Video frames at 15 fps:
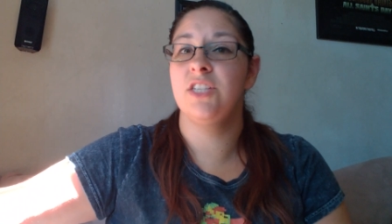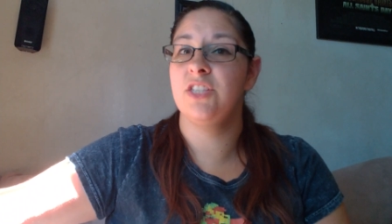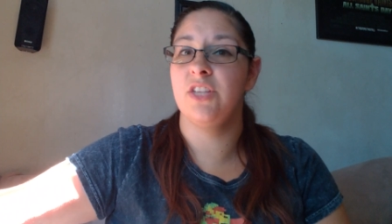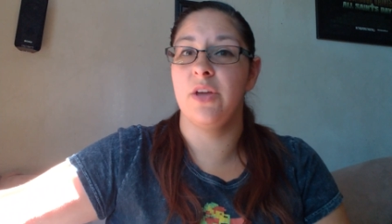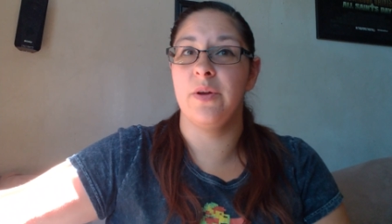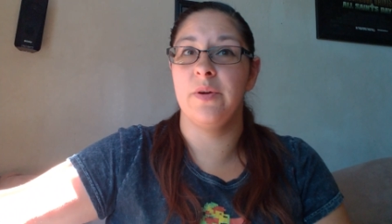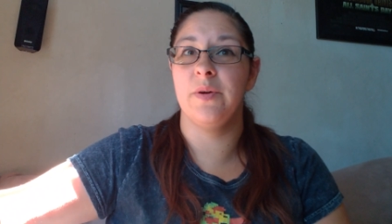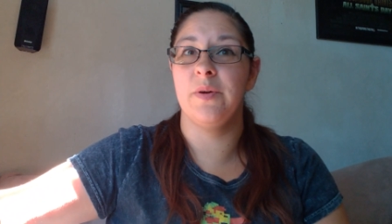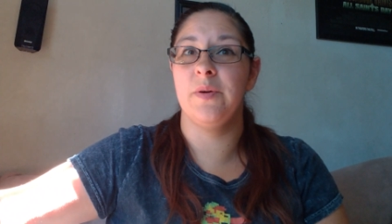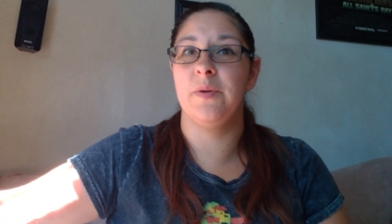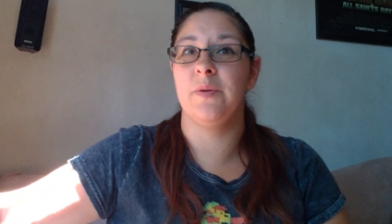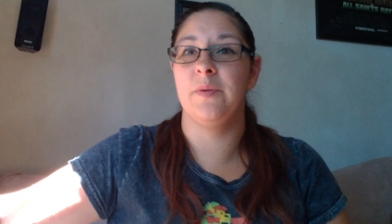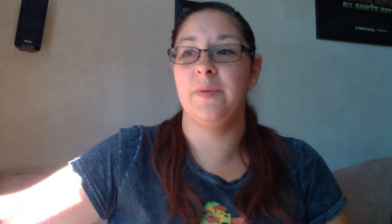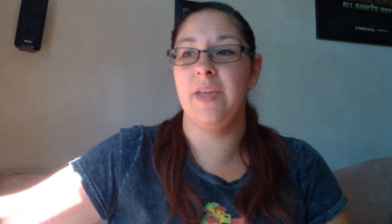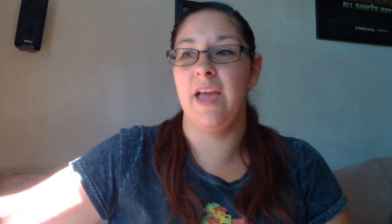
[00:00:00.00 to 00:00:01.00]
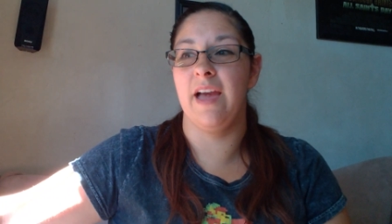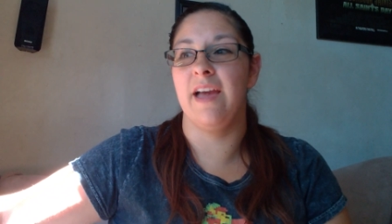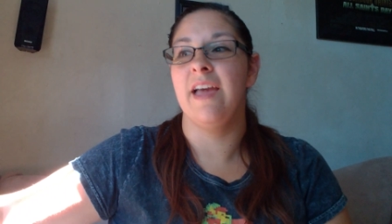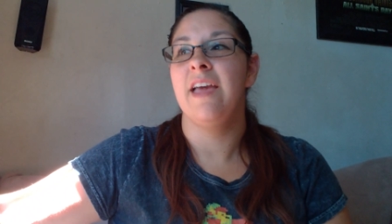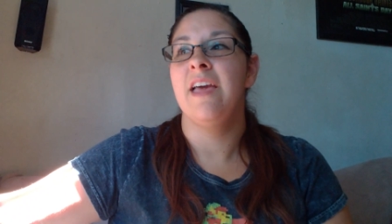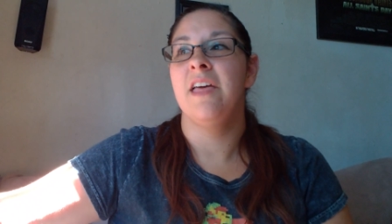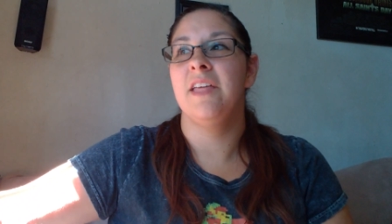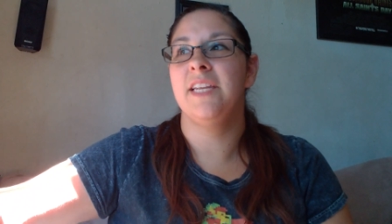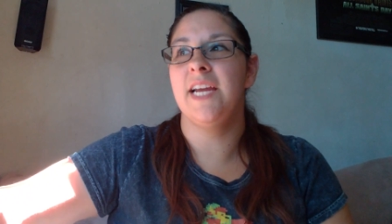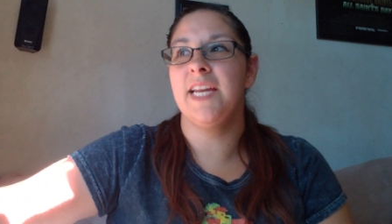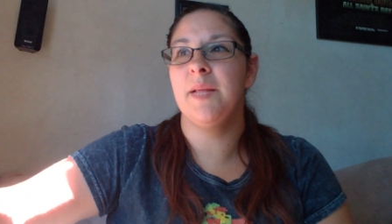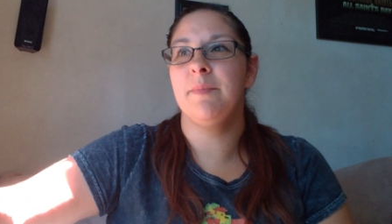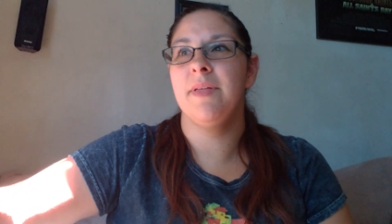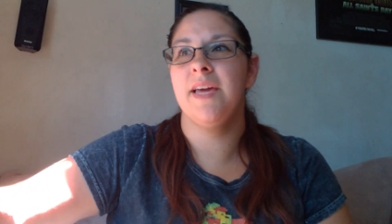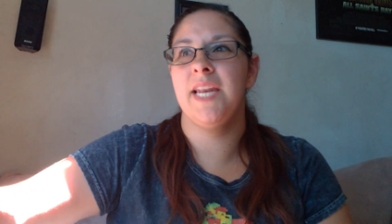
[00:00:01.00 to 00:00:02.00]
So yeah, the
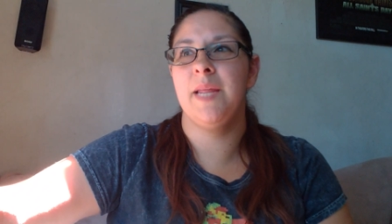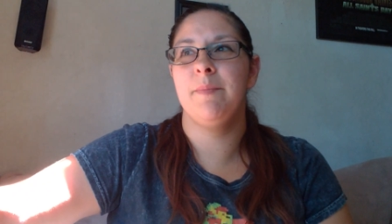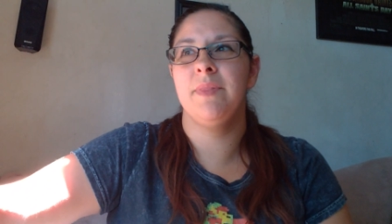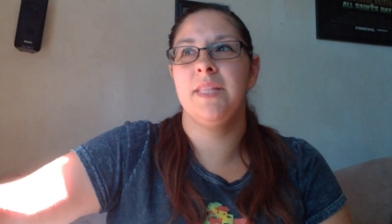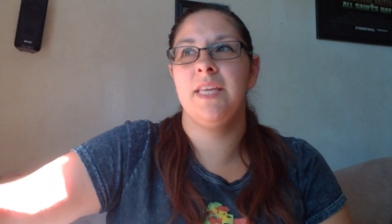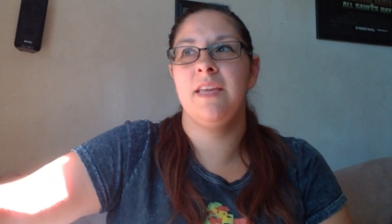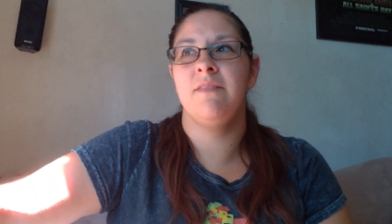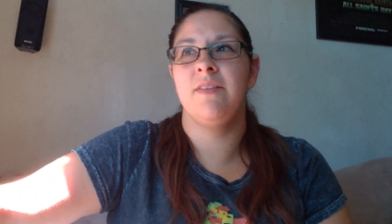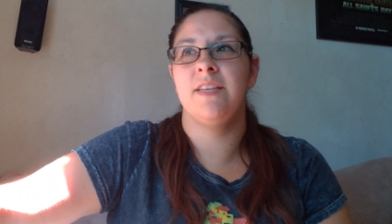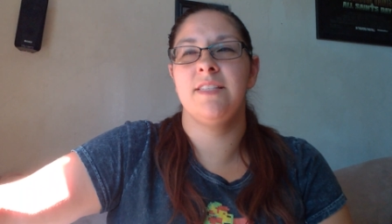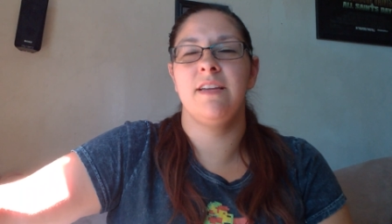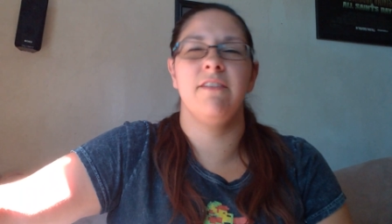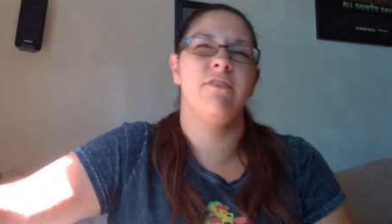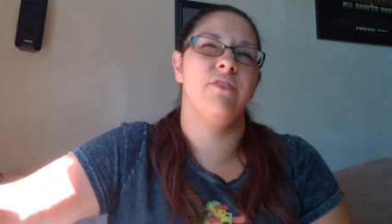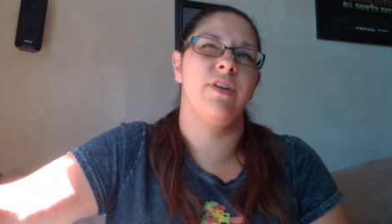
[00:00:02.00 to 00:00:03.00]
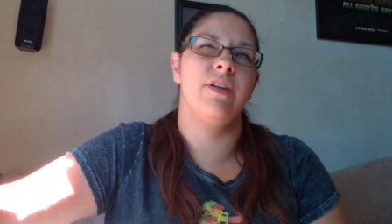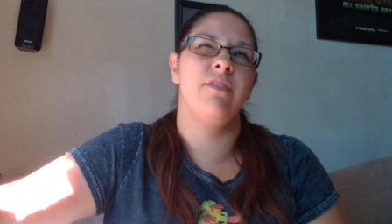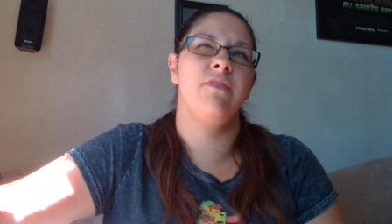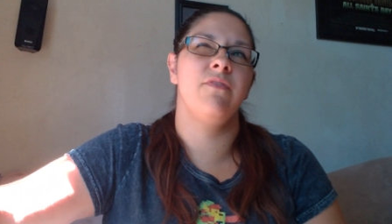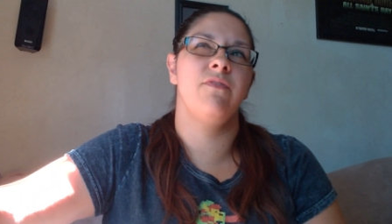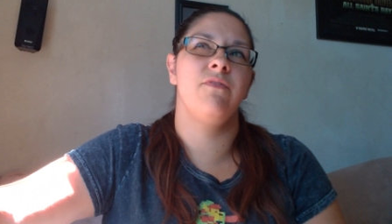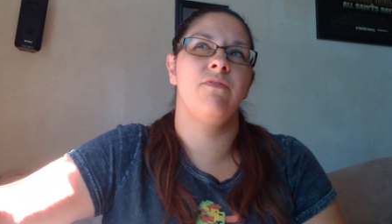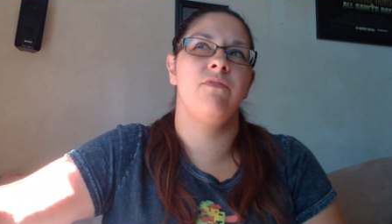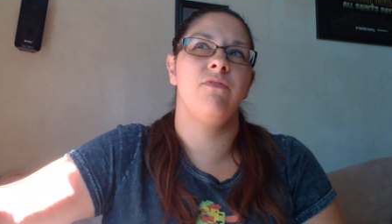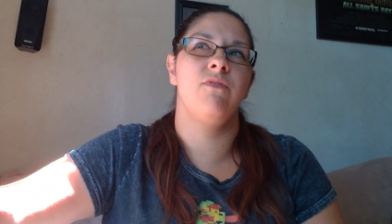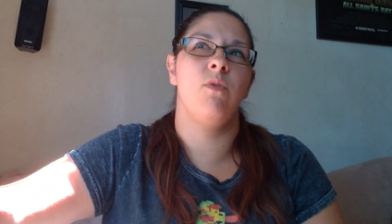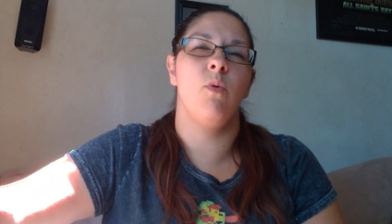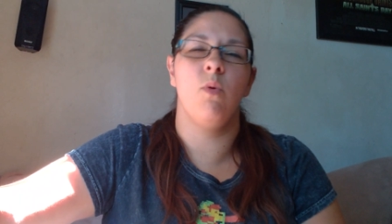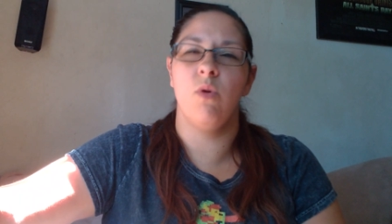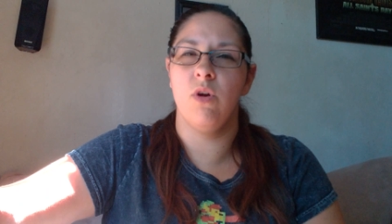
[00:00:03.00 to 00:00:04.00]
dining plan, I believe, is every
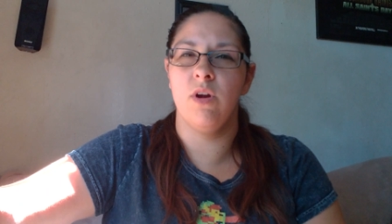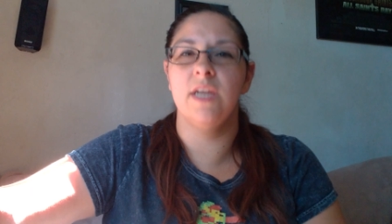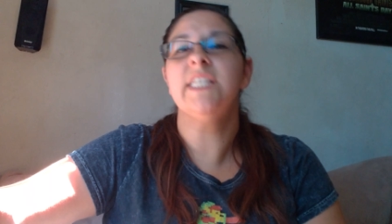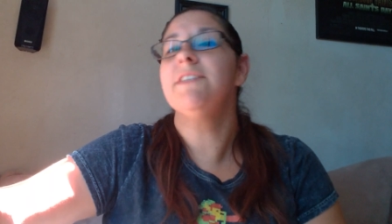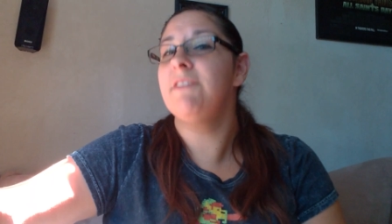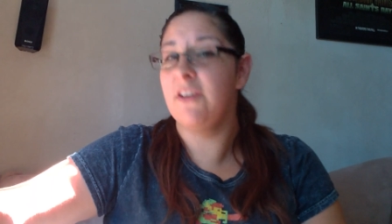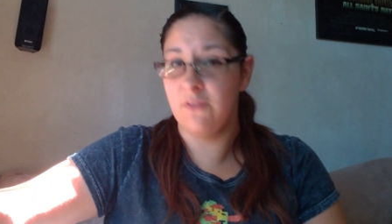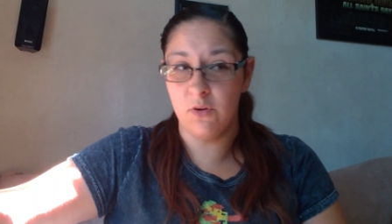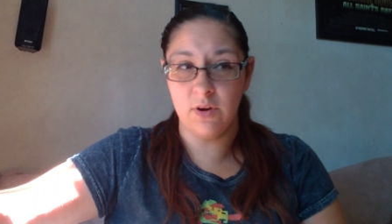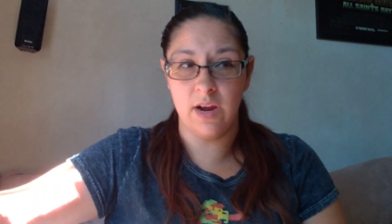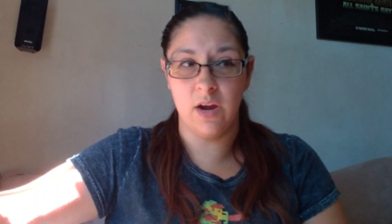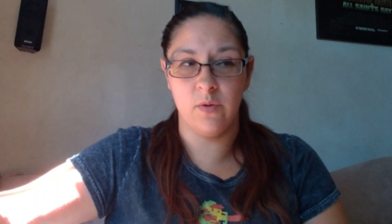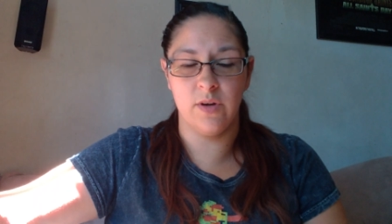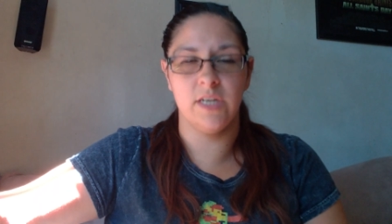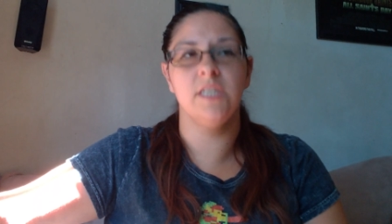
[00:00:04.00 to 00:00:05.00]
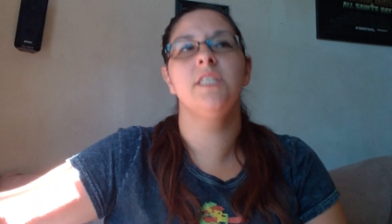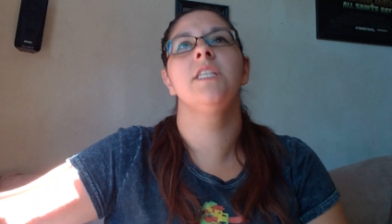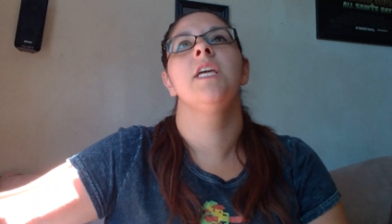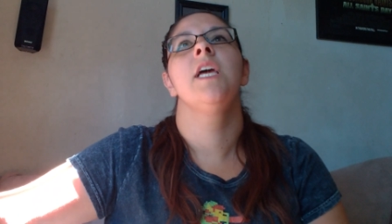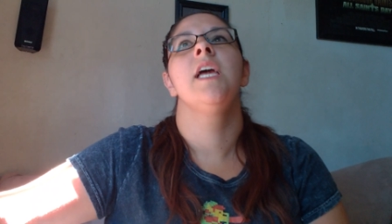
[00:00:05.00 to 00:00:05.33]
4 hours.